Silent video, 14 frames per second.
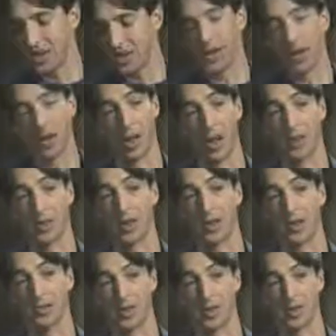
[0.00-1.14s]
You get a lot of
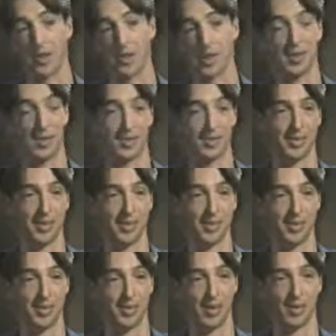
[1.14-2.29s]
letters. I know that. They
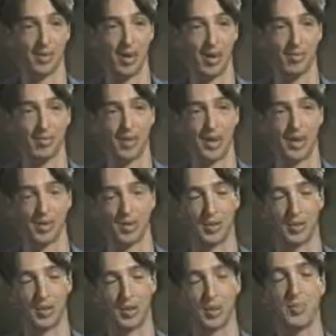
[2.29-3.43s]
said you get lots of mail
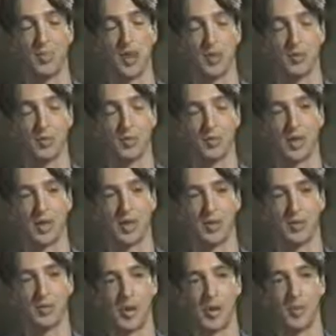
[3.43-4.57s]
here. Do you get mail from
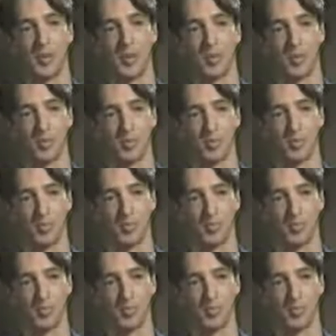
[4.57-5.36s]
family members?